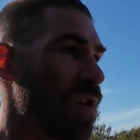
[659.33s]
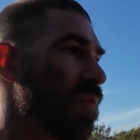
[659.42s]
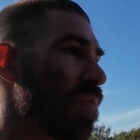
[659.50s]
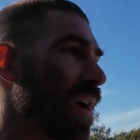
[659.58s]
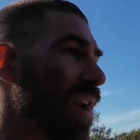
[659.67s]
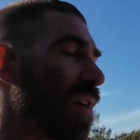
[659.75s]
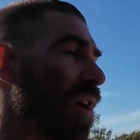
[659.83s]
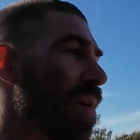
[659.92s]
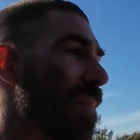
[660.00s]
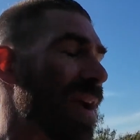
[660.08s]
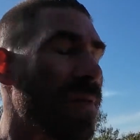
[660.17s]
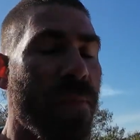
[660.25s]
we're going to go
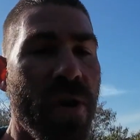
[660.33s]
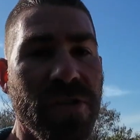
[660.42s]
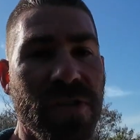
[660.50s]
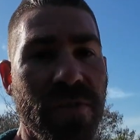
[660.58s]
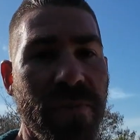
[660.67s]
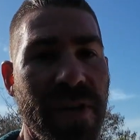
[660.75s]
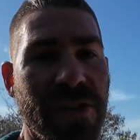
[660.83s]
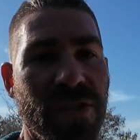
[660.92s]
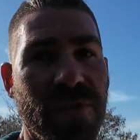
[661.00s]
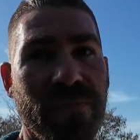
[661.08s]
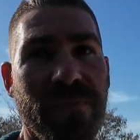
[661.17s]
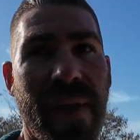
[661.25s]
make the most of the
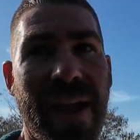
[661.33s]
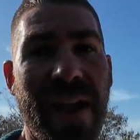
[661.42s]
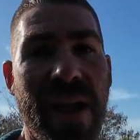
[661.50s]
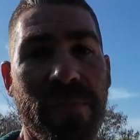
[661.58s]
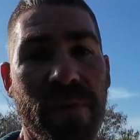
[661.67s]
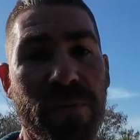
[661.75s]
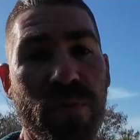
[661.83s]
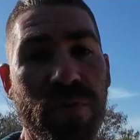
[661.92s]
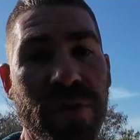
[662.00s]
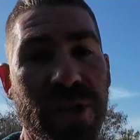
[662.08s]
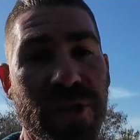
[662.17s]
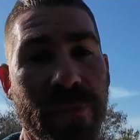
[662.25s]
beach, pack up, and we'll
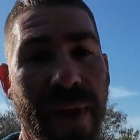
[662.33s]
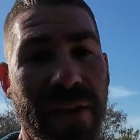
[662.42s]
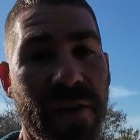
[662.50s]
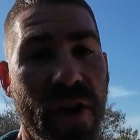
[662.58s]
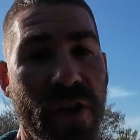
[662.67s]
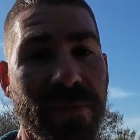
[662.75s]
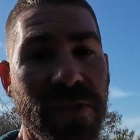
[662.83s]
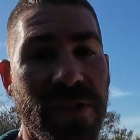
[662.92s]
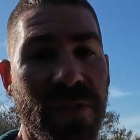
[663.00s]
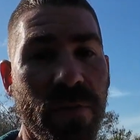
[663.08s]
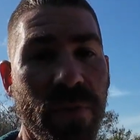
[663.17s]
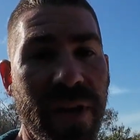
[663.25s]
see you back at home and
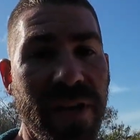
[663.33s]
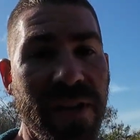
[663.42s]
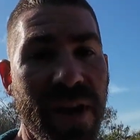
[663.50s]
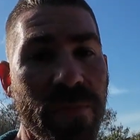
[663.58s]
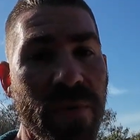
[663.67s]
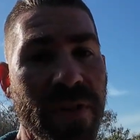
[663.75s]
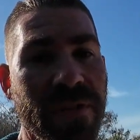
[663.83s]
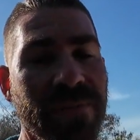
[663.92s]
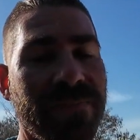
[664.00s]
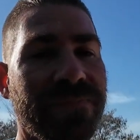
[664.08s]
see what we ended up with.